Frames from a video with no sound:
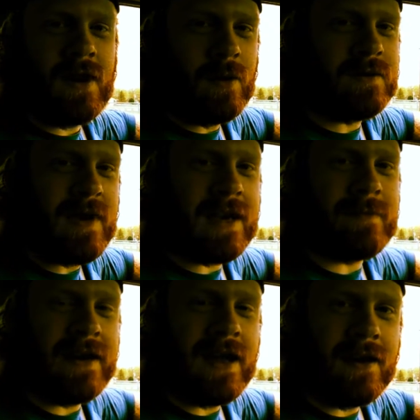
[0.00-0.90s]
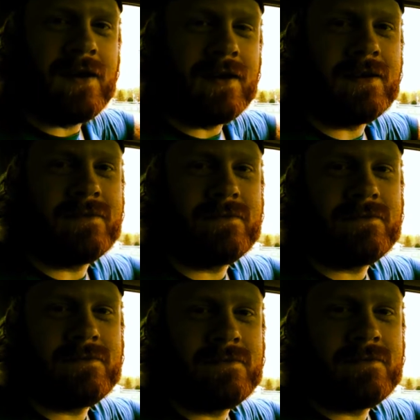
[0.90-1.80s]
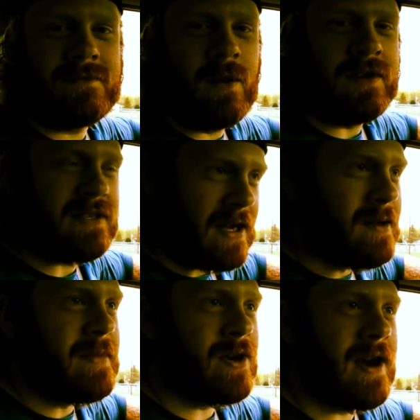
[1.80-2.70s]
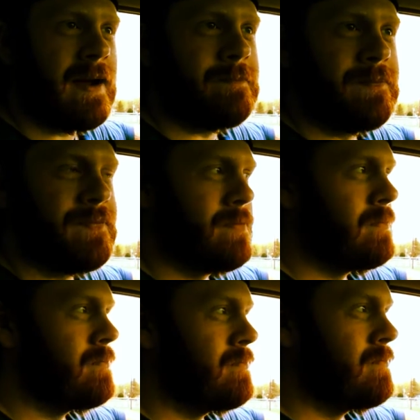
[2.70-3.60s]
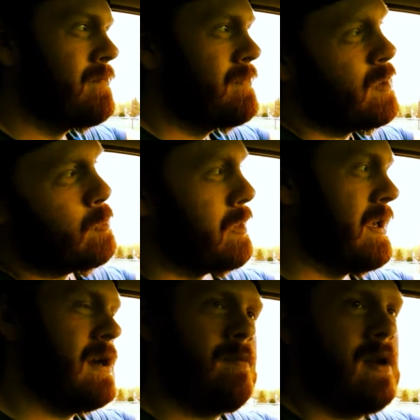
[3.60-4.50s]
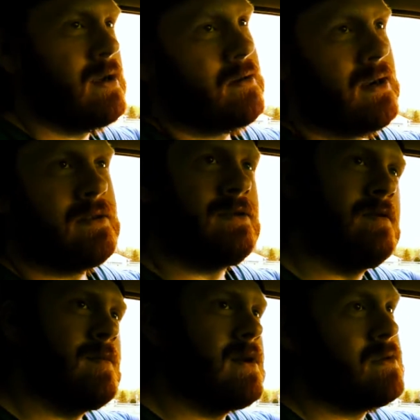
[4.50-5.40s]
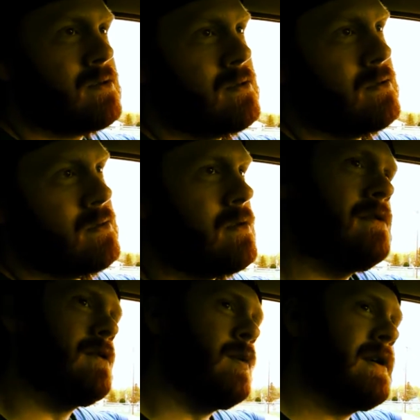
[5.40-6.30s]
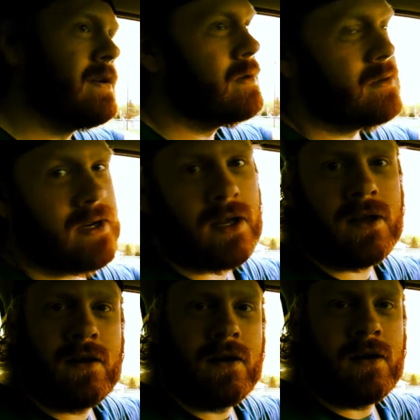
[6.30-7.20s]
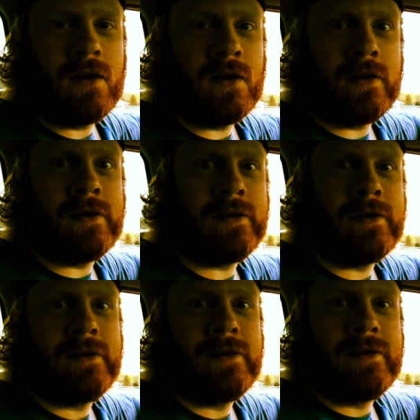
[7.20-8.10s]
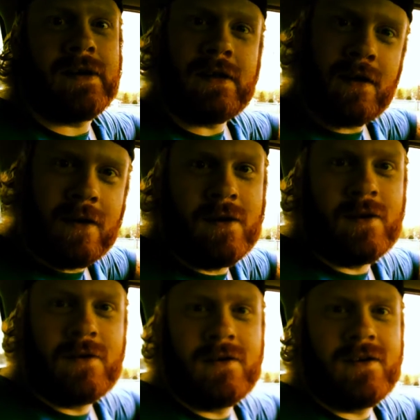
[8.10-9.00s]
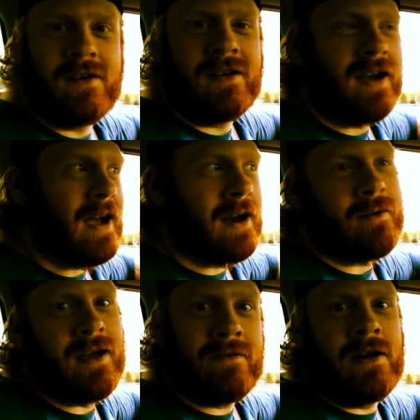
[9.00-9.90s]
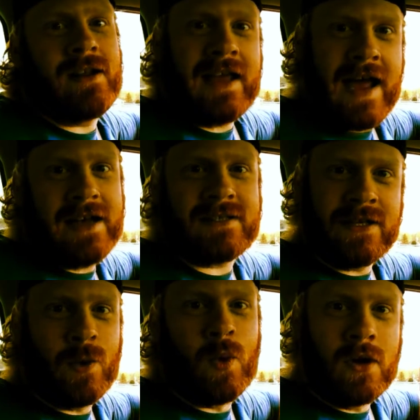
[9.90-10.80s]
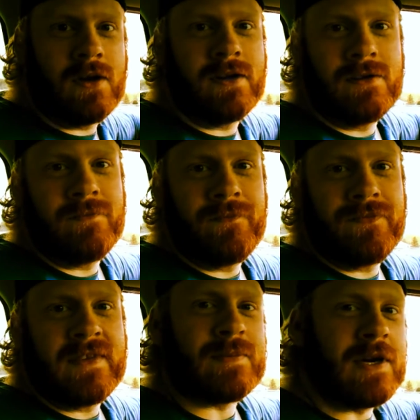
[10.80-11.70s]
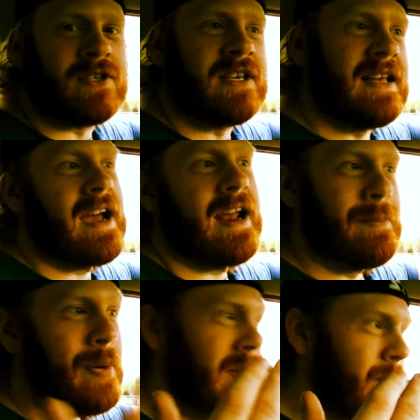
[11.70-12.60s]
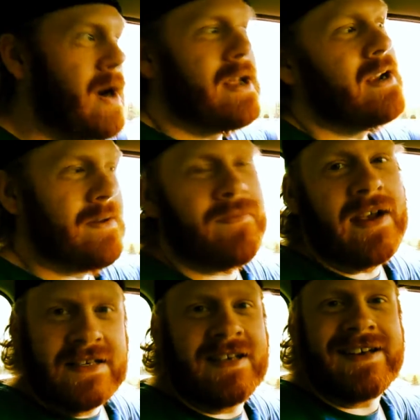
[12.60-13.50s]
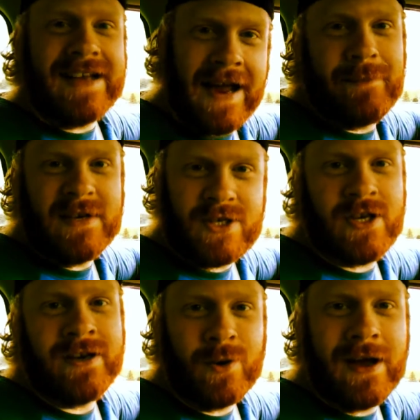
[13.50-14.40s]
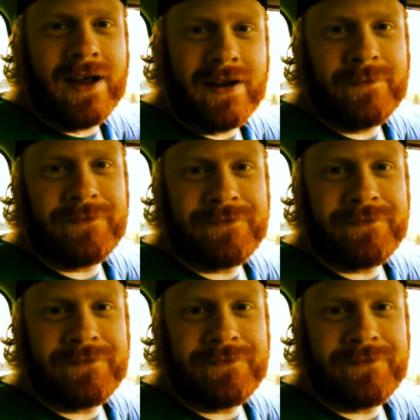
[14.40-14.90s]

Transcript: always making my day hard. Always telling me crap. You play on playgrounds too much. You look weird doing that. Hello? I don't have all the gas in the world. Especially that I had to put the money into fixing the time machine, okay?